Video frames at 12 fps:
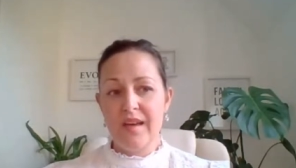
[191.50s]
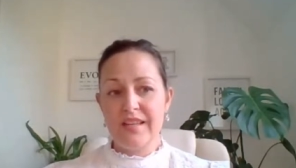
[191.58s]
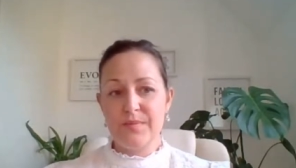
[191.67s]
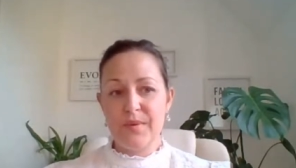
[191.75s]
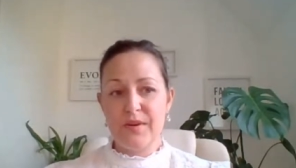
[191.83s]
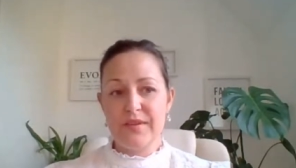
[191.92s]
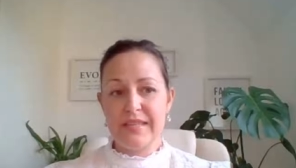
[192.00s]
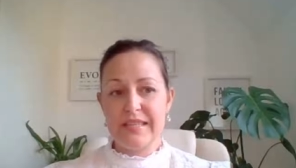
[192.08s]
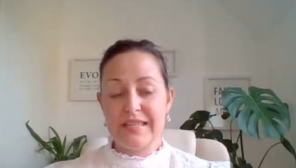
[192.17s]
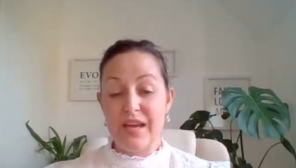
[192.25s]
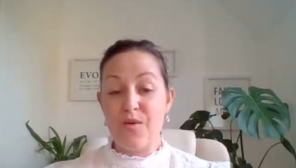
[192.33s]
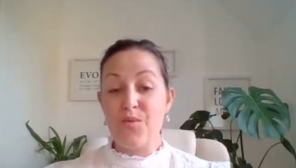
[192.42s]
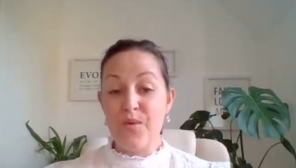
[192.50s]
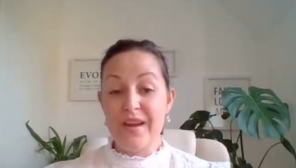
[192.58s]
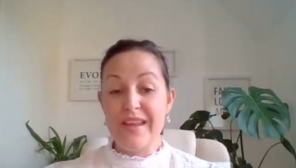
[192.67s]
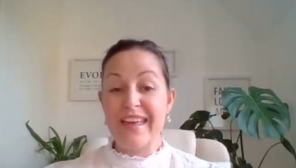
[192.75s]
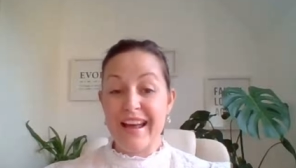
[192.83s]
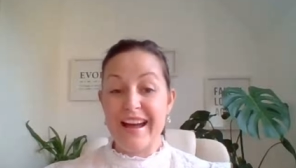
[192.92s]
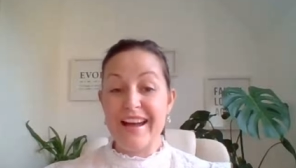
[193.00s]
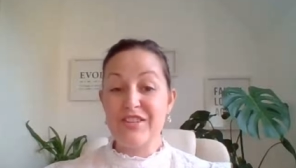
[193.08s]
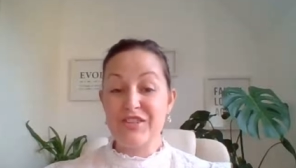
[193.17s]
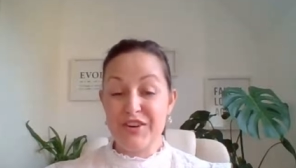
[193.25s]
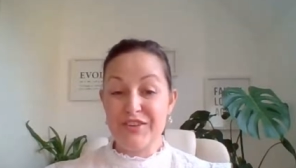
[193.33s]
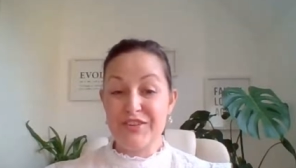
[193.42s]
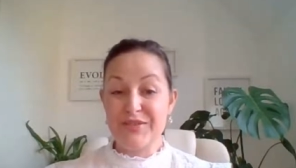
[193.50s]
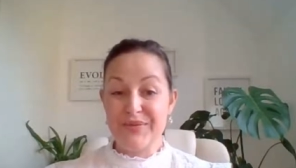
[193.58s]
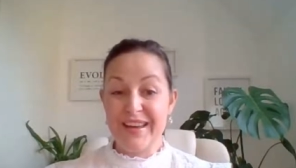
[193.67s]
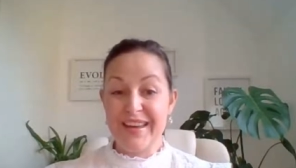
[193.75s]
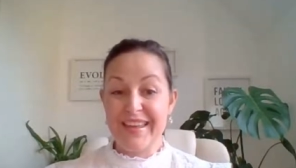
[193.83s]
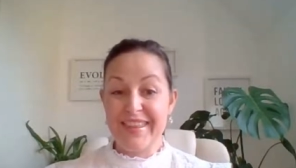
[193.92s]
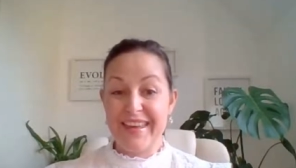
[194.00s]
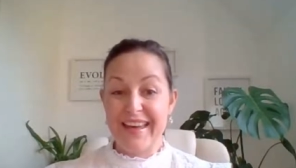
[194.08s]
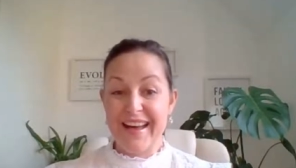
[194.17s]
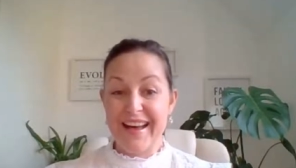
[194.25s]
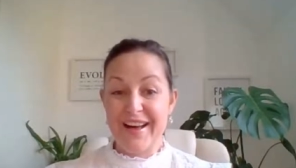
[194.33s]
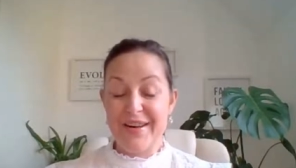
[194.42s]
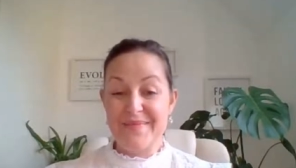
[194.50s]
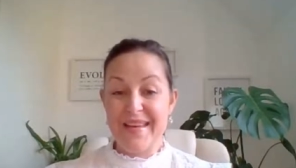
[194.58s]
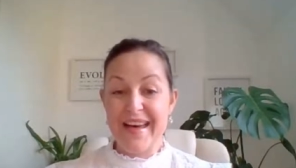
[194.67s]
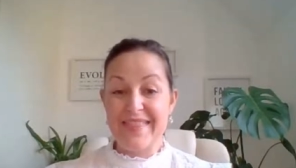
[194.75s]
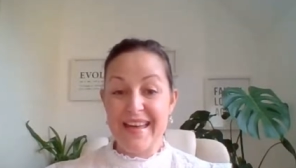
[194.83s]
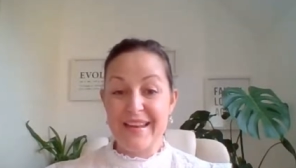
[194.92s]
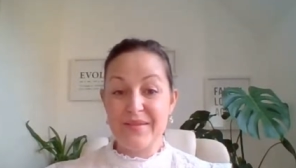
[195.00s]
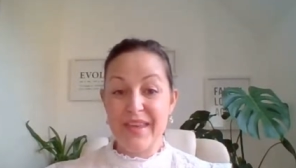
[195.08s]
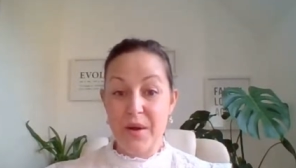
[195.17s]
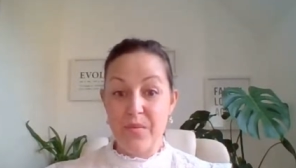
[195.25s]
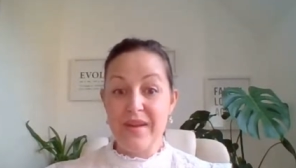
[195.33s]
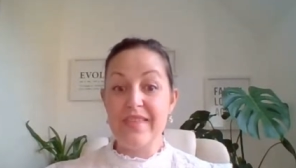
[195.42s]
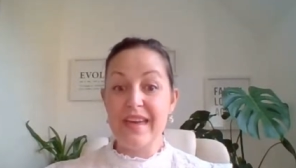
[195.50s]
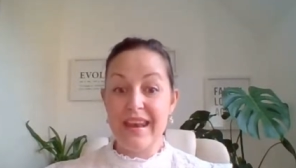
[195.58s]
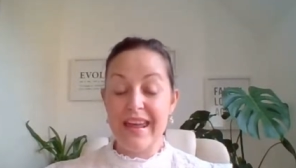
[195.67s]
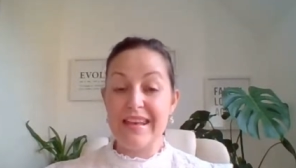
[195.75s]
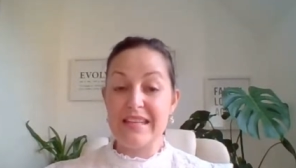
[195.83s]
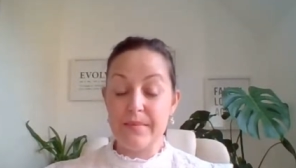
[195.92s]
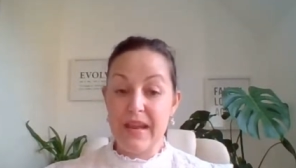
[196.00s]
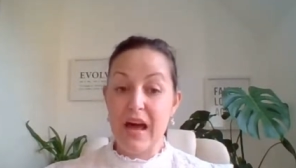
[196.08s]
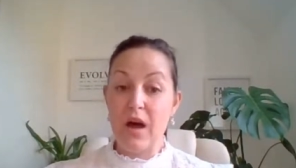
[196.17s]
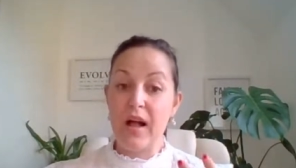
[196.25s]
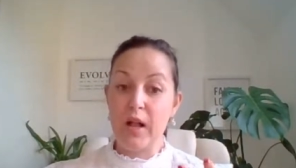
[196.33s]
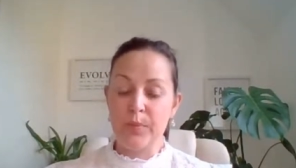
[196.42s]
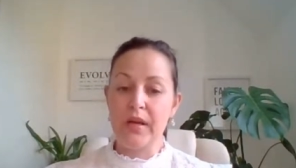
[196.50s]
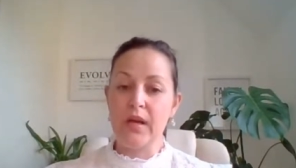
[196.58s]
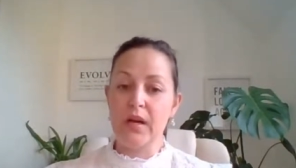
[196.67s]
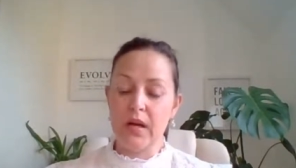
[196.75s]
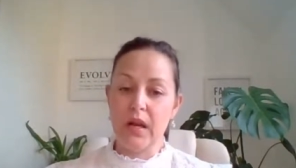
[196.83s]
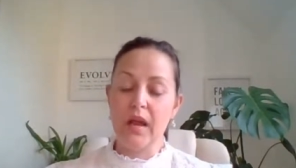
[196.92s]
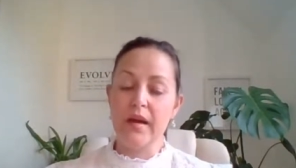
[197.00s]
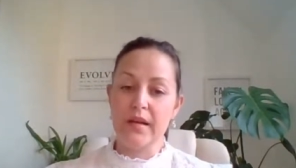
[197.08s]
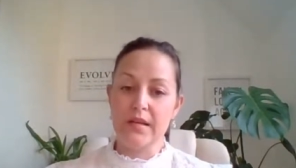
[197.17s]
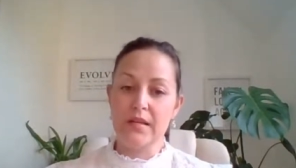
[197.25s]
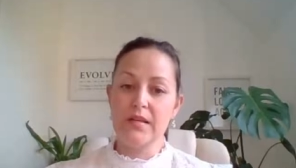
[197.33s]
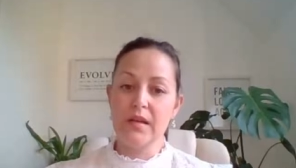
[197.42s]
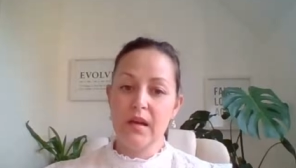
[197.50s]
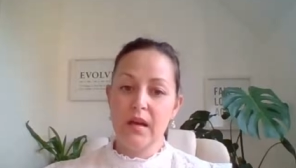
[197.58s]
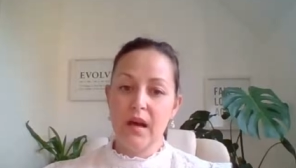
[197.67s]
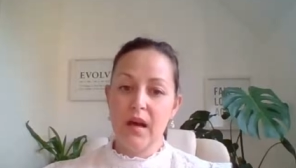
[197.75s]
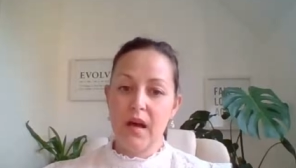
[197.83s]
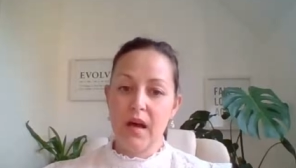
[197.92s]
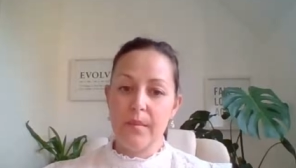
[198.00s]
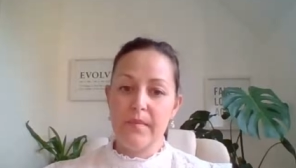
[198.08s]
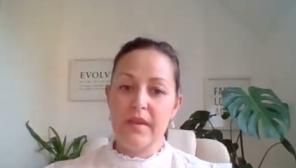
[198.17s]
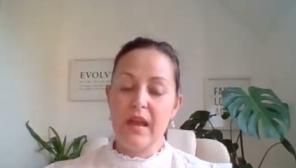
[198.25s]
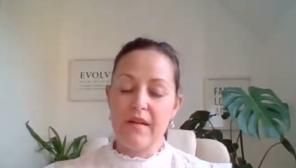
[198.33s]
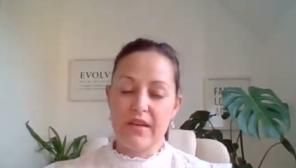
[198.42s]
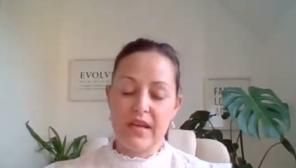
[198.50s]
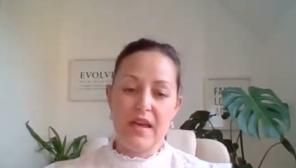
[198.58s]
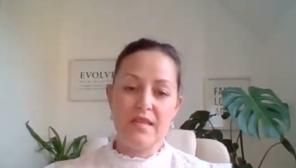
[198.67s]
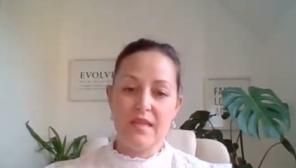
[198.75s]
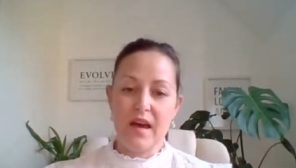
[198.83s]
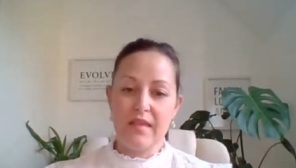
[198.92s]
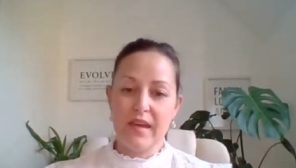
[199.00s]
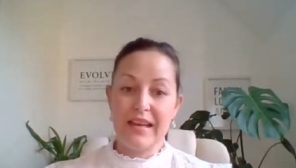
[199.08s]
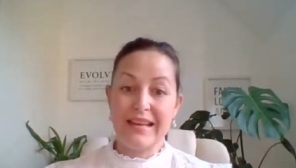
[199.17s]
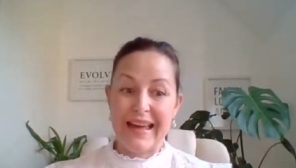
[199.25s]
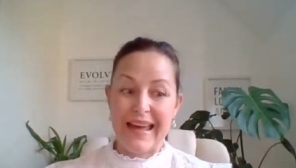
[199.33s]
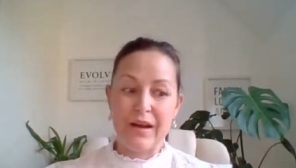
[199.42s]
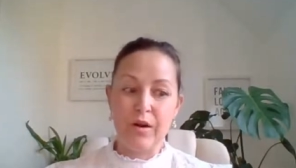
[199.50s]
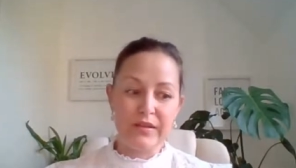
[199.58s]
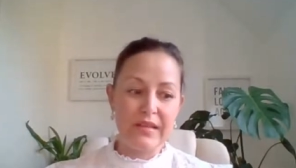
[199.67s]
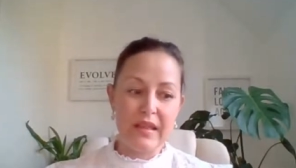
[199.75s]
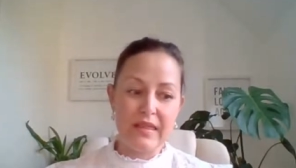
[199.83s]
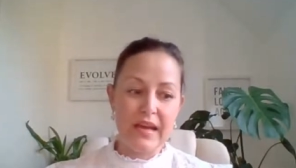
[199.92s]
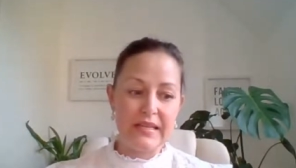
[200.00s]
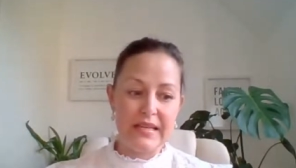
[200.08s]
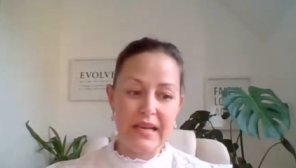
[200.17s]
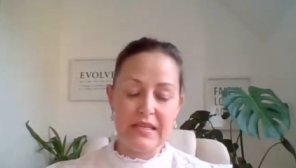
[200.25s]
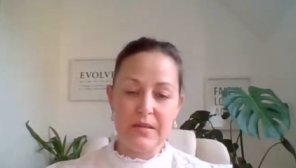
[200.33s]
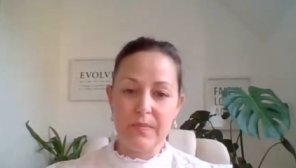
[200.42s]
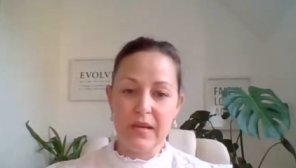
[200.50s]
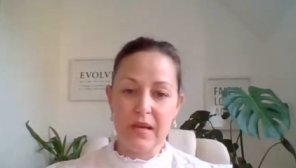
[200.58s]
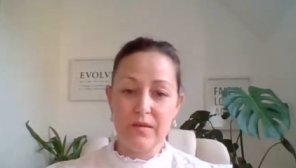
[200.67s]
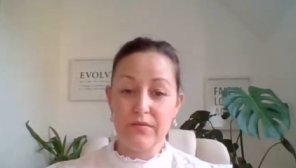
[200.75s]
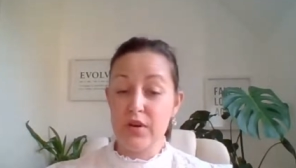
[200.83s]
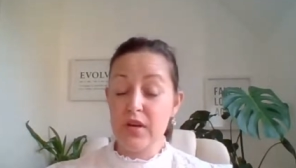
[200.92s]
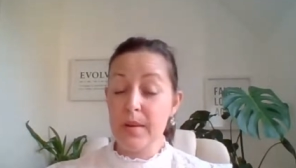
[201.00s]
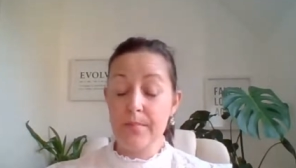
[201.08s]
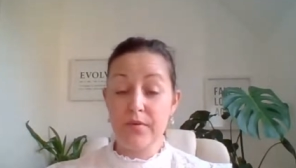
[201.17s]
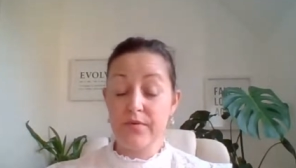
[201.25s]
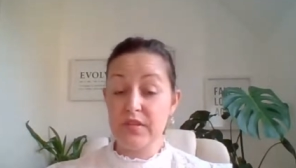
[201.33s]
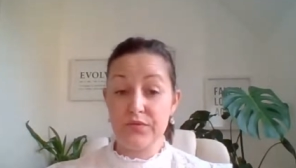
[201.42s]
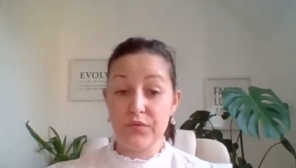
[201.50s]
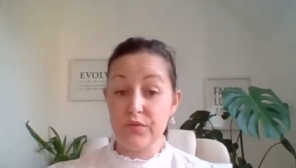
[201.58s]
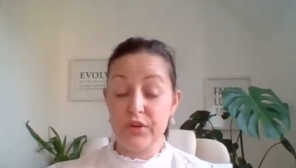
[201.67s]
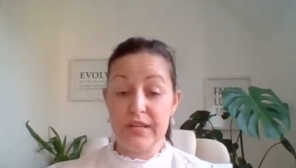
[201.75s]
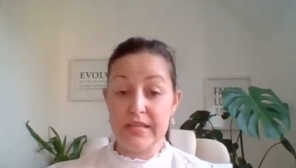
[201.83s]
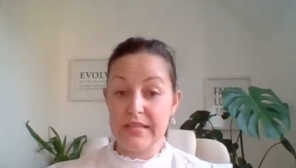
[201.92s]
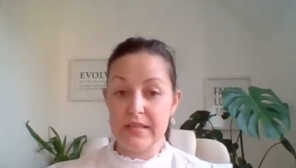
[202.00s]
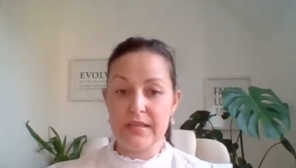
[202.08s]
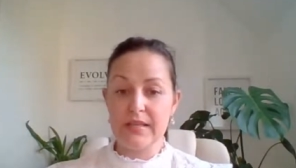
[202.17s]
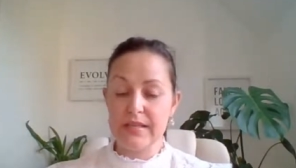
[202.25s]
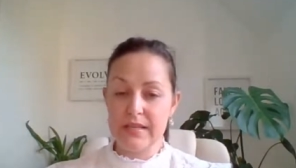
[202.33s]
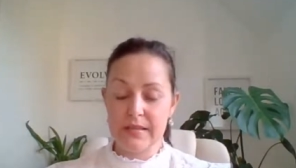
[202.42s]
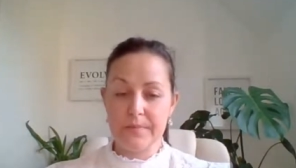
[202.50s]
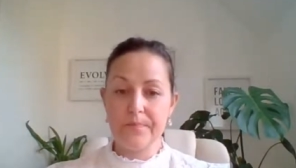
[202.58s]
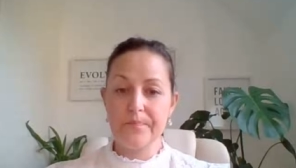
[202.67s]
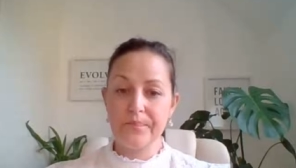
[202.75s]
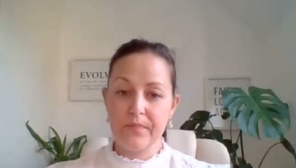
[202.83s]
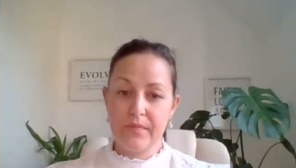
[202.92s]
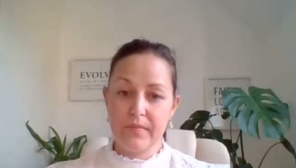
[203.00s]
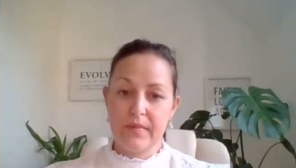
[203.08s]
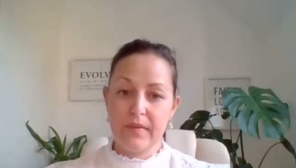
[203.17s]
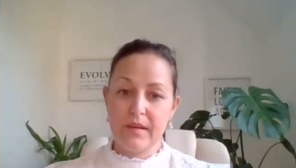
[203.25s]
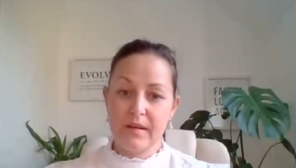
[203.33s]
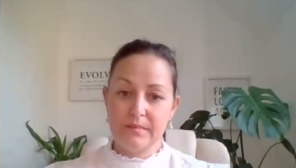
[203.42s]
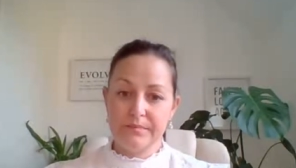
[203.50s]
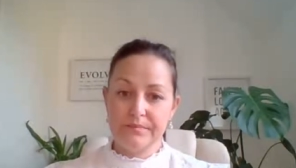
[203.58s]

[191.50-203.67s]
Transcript: experiences that we that I struggled with, um, and that that we then end up now helping clients um, navigate that that chaos that they tend to be in for a number of different reasons. So